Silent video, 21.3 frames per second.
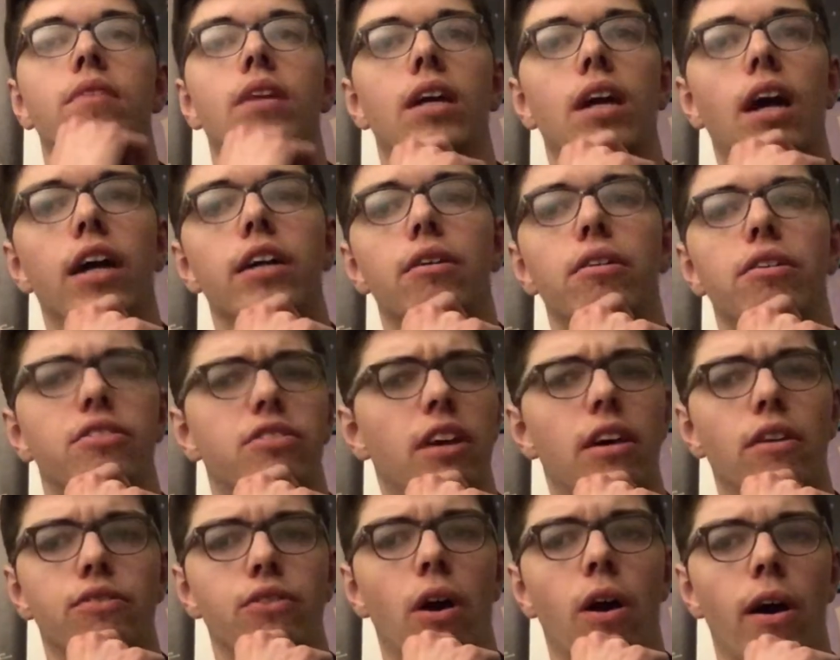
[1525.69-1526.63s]
I know it
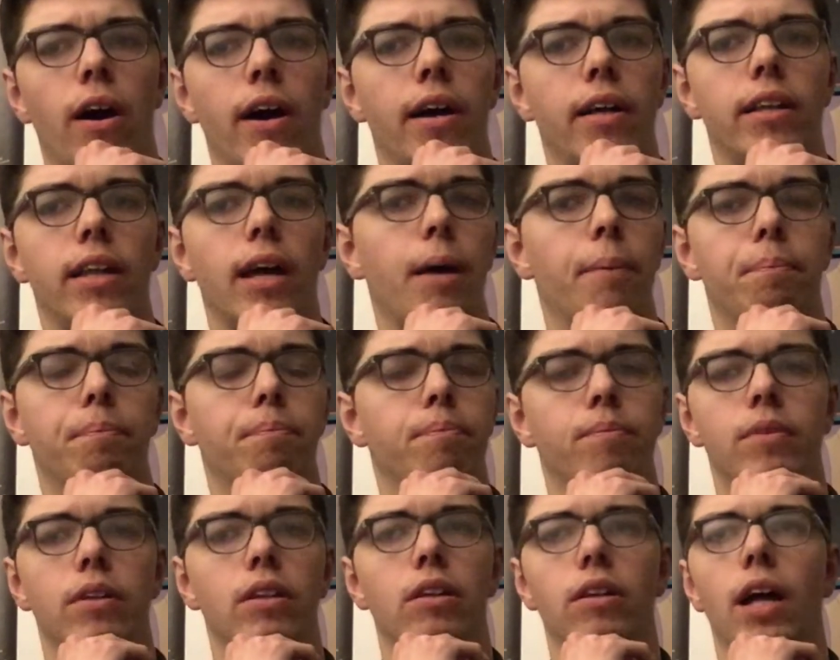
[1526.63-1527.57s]
sounds odd that,
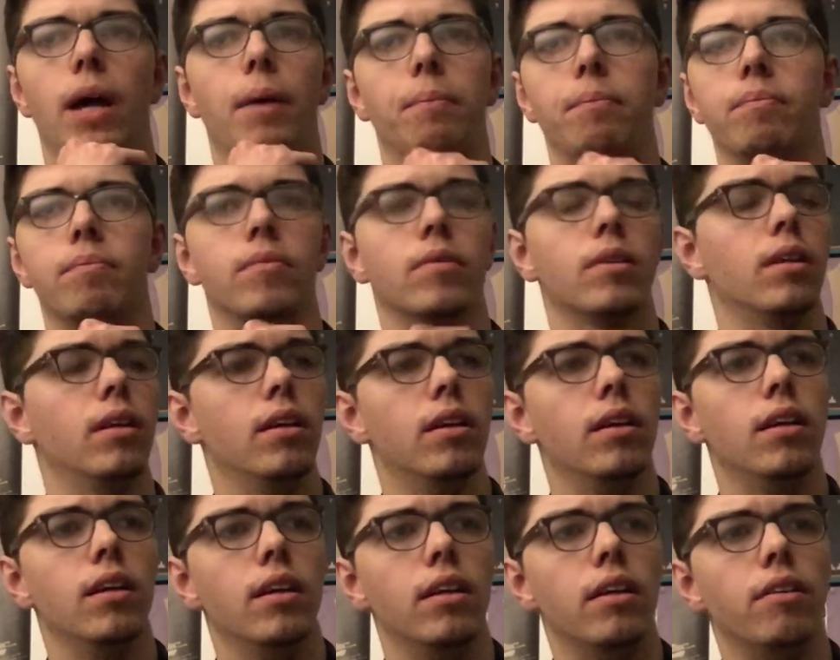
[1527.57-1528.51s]
you know, that
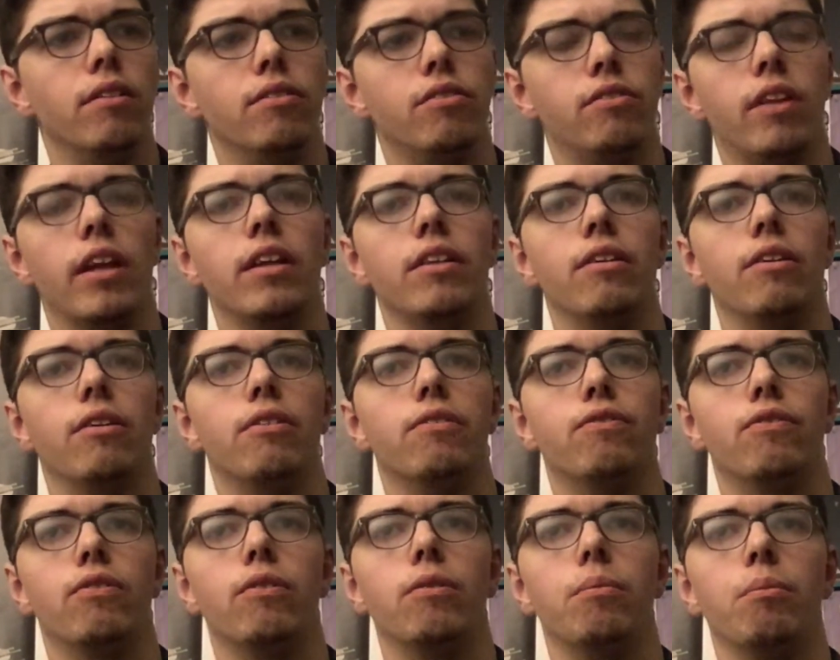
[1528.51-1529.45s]
staying there
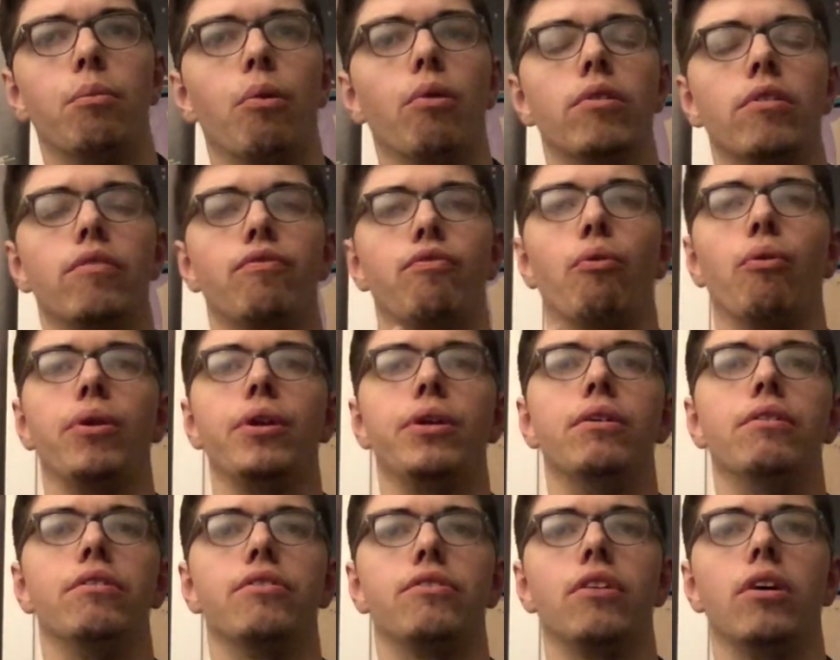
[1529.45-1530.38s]
for more than 4
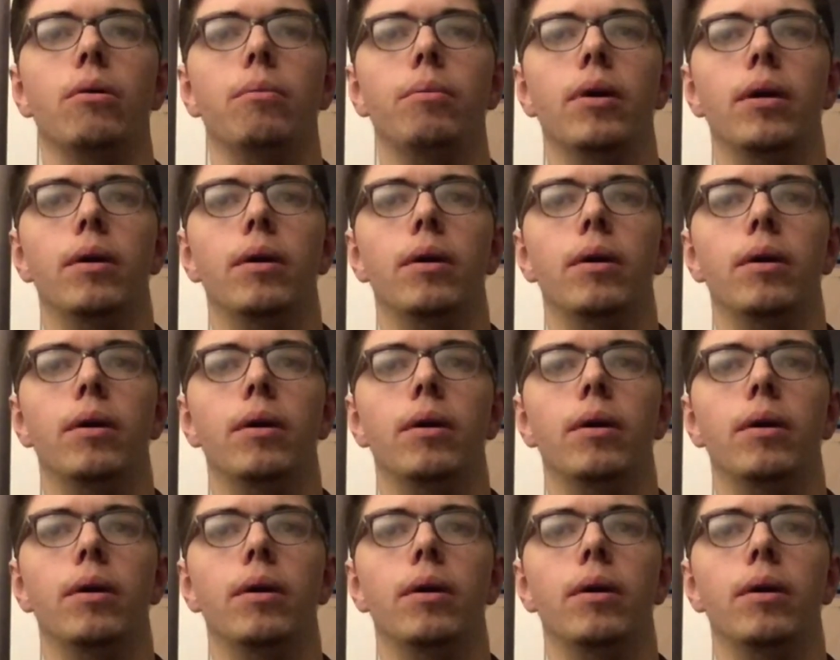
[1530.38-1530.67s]
years though,